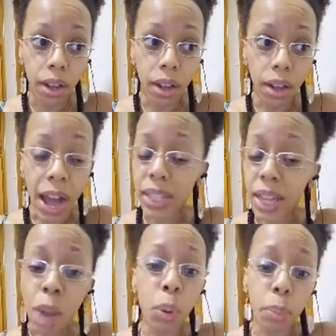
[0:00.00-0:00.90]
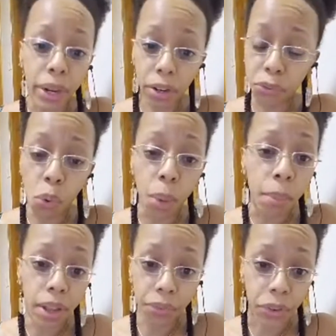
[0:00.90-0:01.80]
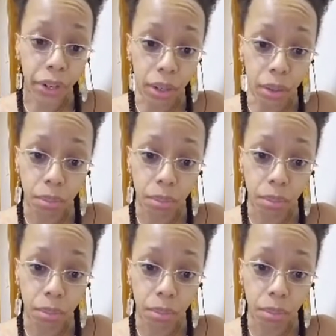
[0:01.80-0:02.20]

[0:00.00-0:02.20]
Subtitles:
I prepared for a month for him.